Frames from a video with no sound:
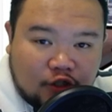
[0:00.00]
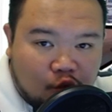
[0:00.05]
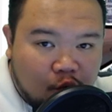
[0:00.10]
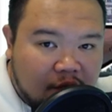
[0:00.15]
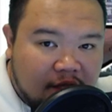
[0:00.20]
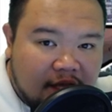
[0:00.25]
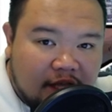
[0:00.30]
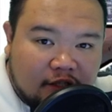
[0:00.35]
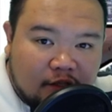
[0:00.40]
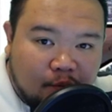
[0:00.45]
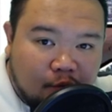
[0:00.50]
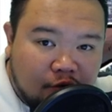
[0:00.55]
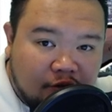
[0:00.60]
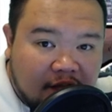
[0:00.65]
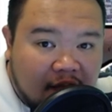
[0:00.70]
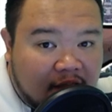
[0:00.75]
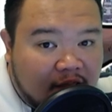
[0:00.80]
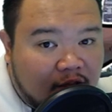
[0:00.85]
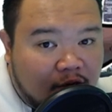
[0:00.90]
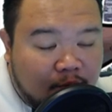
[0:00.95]
they're just doing
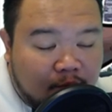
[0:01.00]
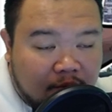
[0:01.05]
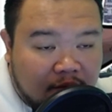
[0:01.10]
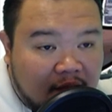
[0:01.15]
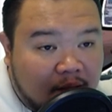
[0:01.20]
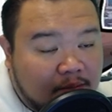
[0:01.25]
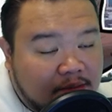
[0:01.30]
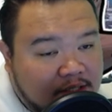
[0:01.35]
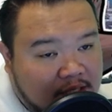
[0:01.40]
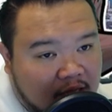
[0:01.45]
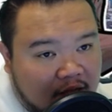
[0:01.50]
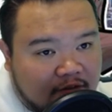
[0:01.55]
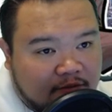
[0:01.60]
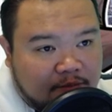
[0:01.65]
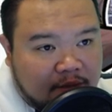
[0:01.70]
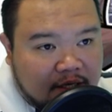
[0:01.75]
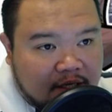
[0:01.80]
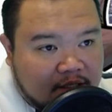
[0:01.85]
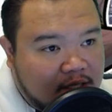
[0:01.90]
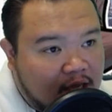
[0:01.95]
that to protect their
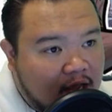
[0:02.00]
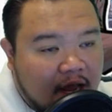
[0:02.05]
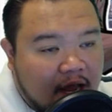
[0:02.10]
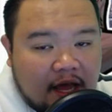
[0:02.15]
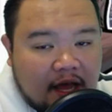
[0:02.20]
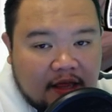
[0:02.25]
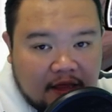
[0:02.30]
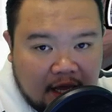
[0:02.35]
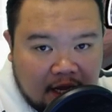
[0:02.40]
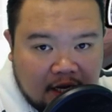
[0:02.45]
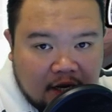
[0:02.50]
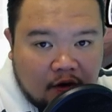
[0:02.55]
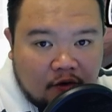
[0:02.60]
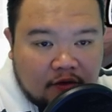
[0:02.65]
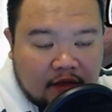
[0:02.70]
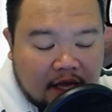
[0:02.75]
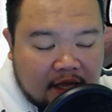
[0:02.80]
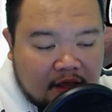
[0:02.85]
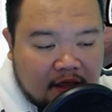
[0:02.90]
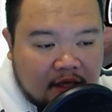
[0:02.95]
themselves because
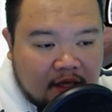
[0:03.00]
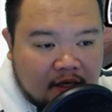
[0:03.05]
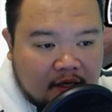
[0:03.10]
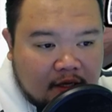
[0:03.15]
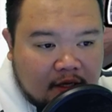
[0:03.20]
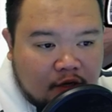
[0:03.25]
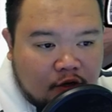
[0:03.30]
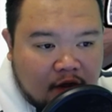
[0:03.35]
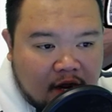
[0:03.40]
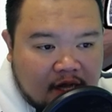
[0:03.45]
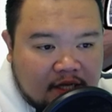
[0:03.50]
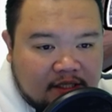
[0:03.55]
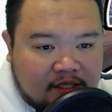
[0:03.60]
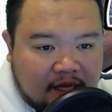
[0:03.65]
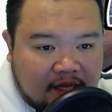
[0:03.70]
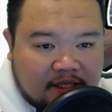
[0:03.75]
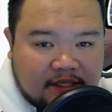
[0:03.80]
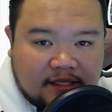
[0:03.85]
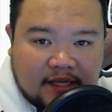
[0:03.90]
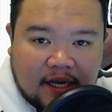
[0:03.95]
they know that the
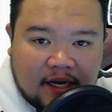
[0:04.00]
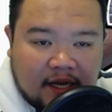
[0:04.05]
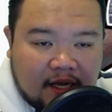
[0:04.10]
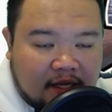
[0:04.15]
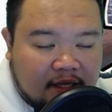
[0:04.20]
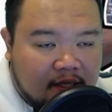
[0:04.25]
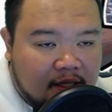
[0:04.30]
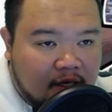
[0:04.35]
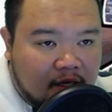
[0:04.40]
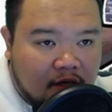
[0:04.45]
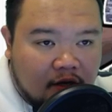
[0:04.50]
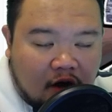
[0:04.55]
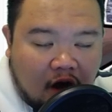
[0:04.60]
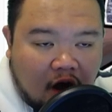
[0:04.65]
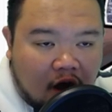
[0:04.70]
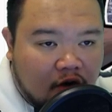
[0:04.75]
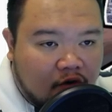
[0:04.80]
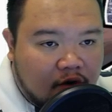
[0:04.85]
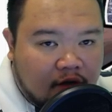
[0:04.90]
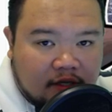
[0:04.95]
United States Senate,
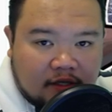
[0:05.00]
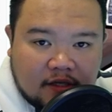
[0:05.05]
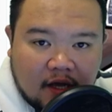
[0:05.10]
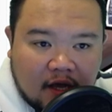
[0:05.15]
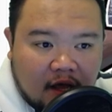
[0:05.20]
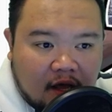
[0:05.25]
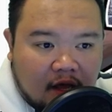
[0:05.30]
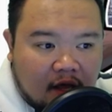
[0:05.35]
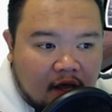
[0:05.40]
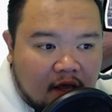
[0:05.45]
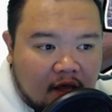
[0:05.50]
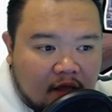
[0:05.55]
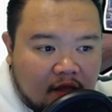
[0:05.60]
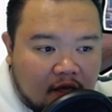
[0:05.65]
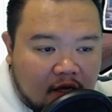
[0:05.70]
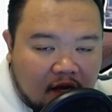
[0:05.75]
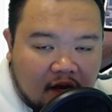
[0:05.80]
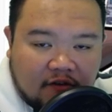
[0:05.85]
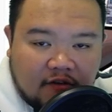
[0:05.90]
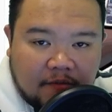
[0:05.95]
the Congress,
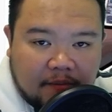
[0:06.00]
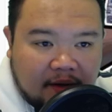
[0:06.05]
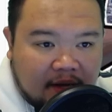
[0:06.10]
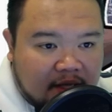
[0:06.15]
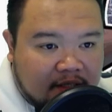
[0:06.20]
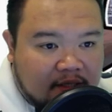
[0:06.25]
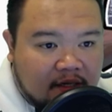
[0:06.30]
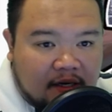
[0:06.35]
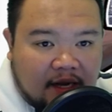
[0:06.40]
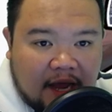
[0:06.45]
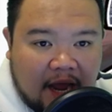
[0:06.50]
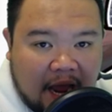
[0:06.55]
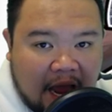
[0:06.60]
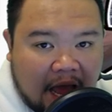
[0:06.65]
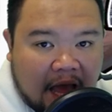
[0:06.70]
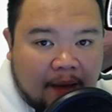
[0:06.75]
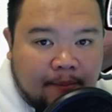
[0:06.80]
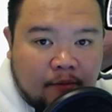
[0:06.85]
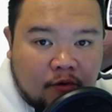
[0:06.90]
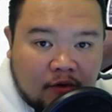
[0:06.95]
the government is
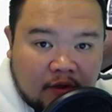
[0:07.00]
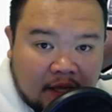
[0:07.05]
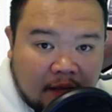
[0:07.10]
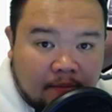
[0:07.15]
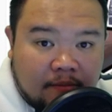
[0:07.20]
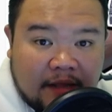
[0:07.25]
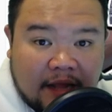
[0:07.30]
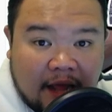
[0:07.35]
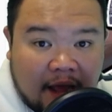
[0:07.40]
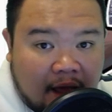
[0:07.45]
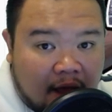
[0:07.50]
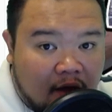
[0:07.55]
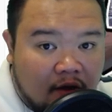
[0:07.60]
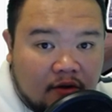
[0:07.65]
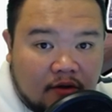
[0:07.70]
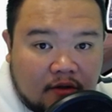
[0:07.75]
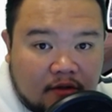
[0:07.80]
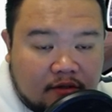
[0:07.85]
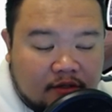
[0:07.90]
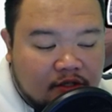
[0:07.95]
going to hammer them
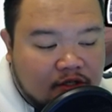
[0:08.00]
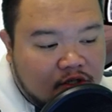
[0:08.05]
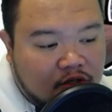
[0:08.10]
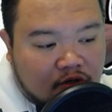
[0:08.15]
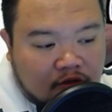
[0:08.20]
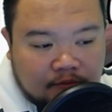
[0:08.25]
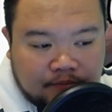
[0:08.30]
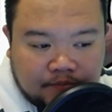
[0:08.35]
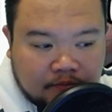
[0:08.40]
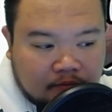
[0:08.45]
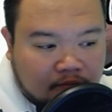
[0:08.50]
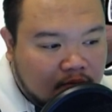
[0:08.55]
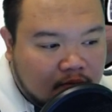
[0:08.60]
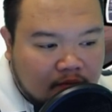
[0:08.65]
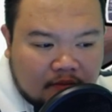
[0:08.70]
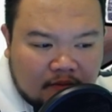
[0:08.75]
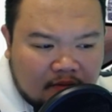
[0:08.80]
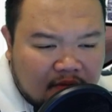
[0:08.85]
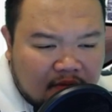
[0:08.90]
down. So